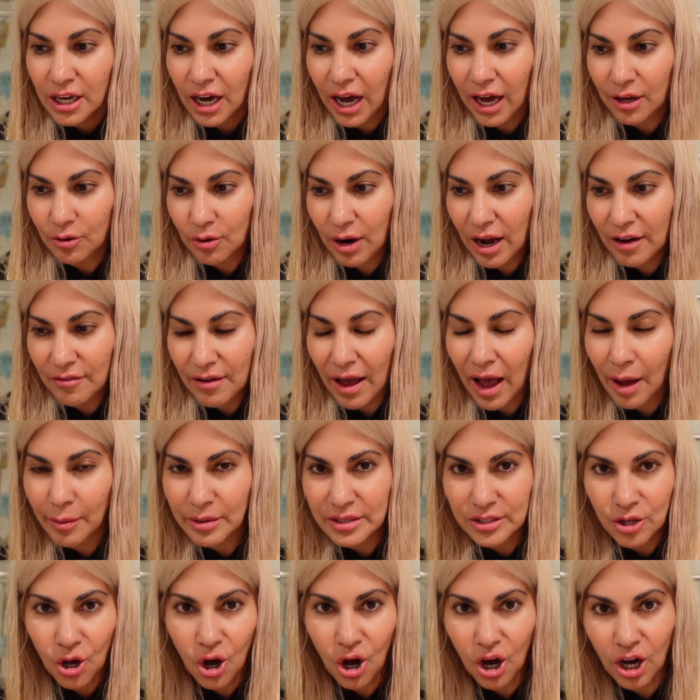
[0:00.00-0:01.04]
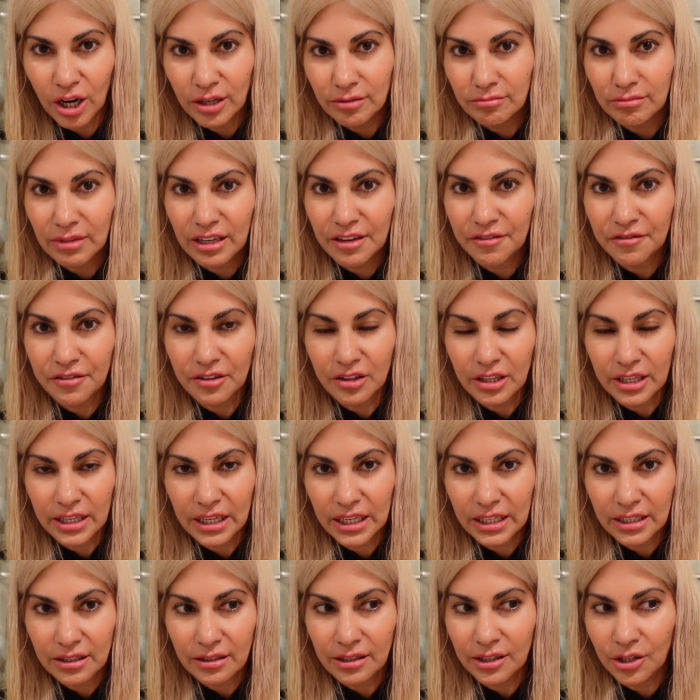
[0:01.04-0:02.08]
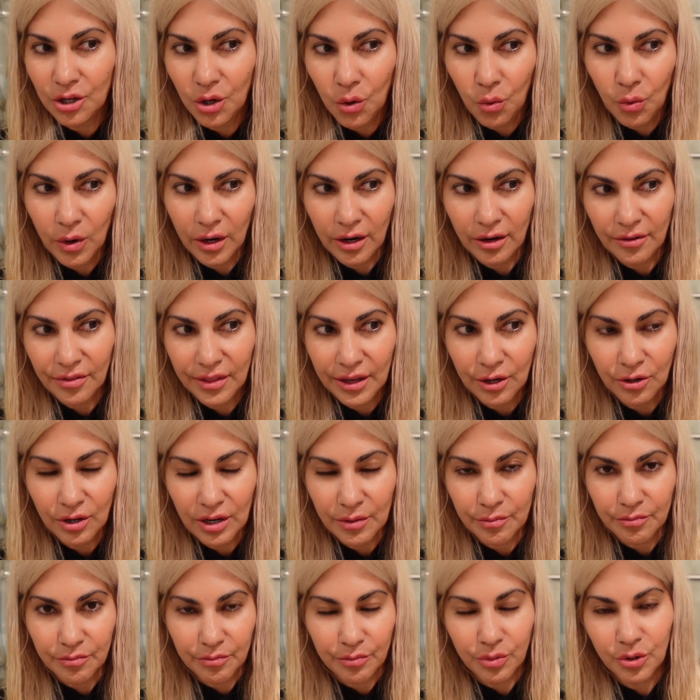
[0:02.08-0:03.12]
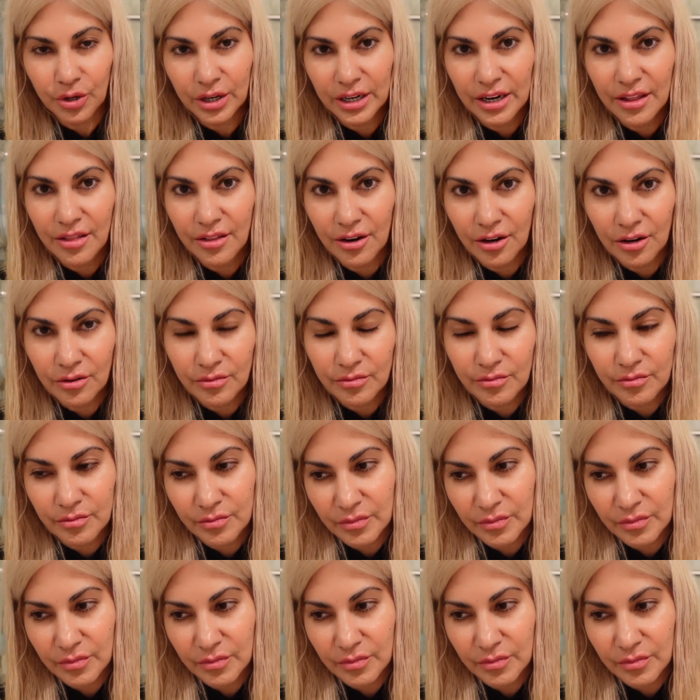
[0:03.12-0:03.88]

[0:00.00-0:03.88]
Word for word: I don't have Amazon affiliate, you know, where they're going to put it in their